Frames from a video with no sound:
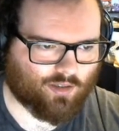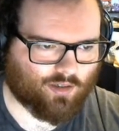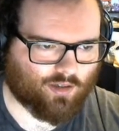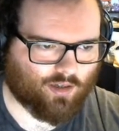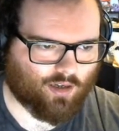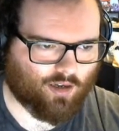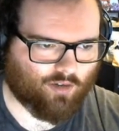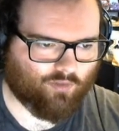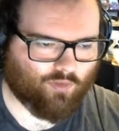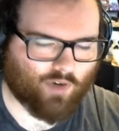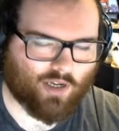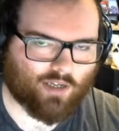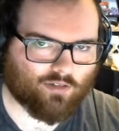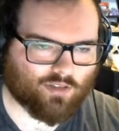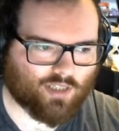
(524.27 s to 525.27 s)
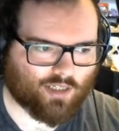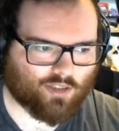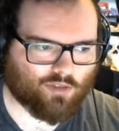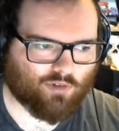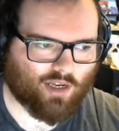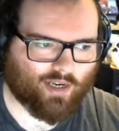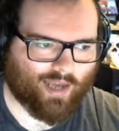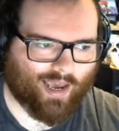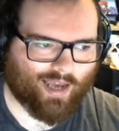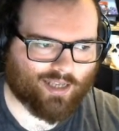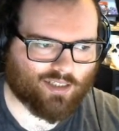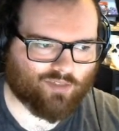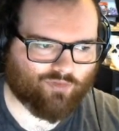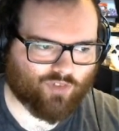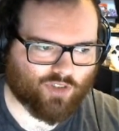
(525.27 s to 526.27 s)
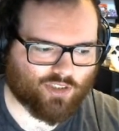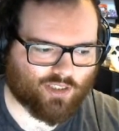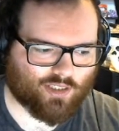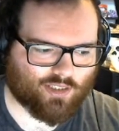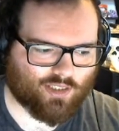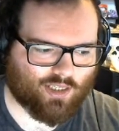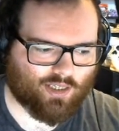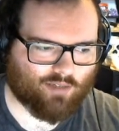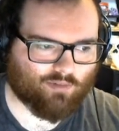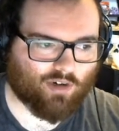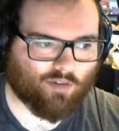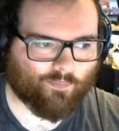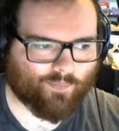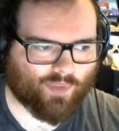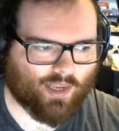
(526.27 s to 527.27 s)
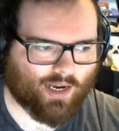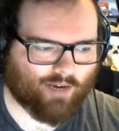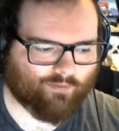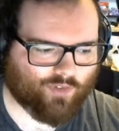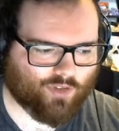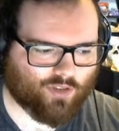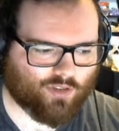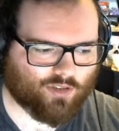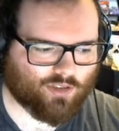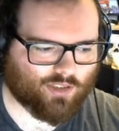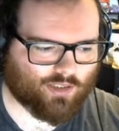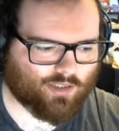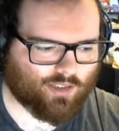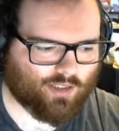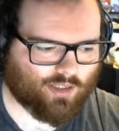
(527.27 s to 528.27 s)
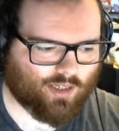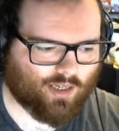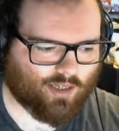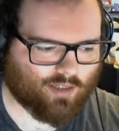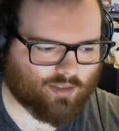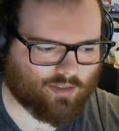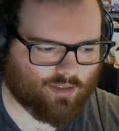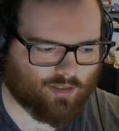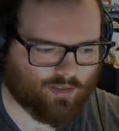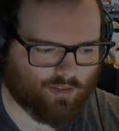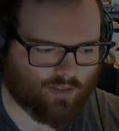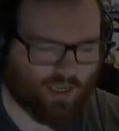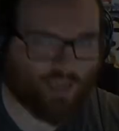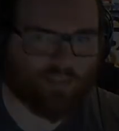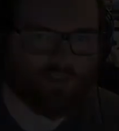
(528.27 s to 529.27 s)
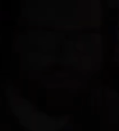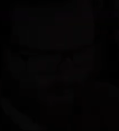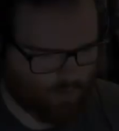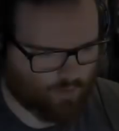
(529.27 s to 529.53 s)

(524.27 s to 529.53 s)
of y equals x squared at 416, well, at 416 is 8.